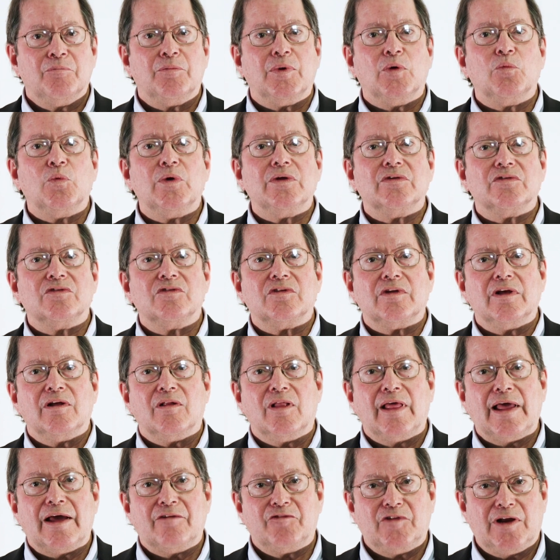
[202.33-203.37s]
but we
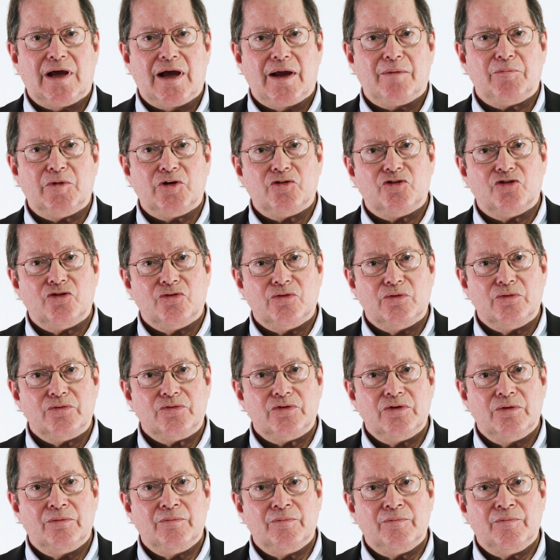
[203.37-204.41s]
still have time to
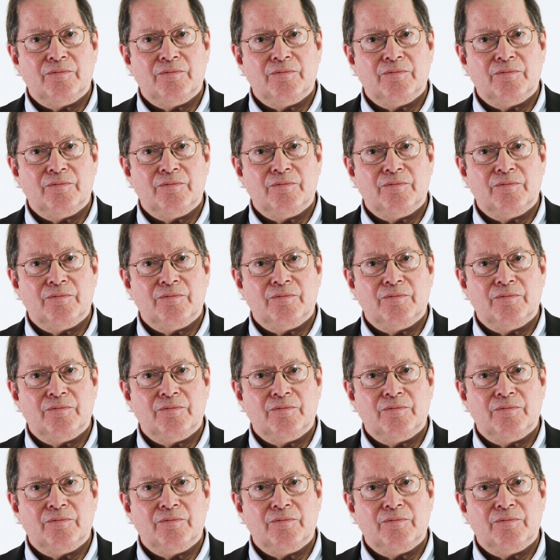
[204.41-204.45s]
choose.